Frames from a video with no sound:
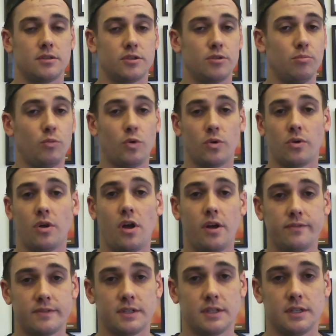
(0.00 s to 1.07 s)
the more
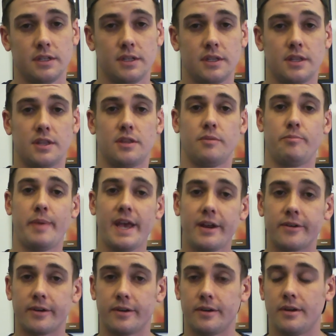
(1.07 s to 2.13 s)
often, the
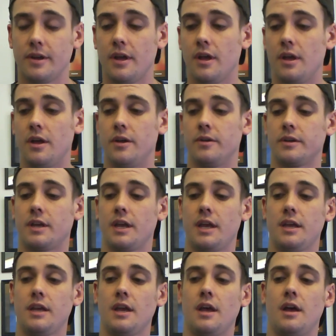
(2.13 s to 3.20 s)
better.
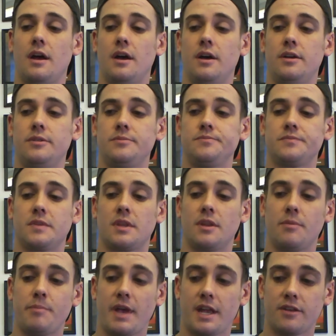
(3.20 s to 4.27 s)
Okay?
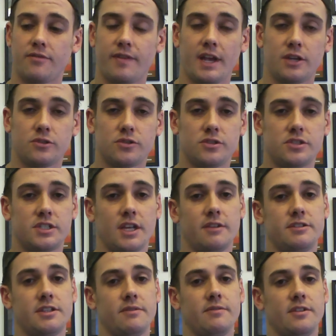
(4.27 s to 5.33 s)
The manufacturers say
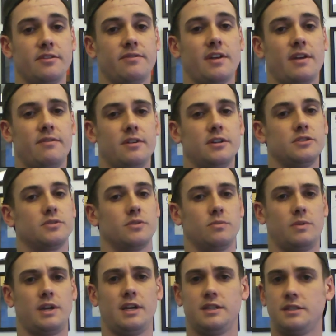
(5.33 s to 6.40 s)
7,500.
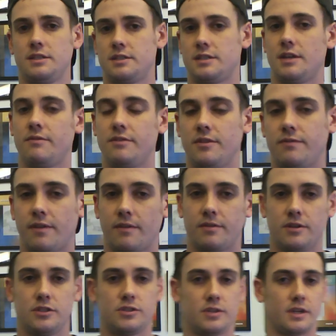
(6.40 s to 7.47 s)
Why is it
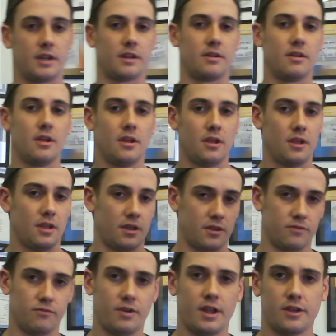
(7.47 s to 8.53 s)
7,500?
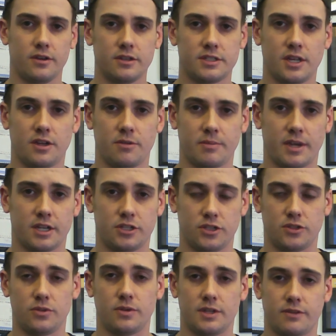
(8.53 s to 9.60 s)
And Ray, you're telling me I
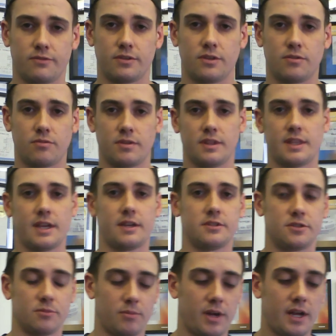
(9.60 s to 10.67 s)
should do it every
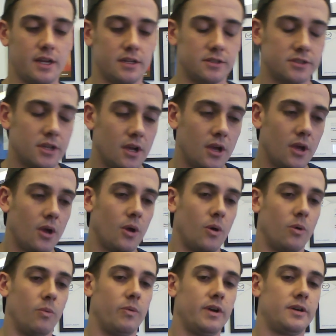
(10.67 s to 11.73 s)
3,000 miles.
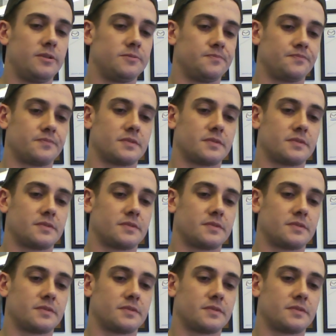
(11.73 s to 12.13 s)
Well,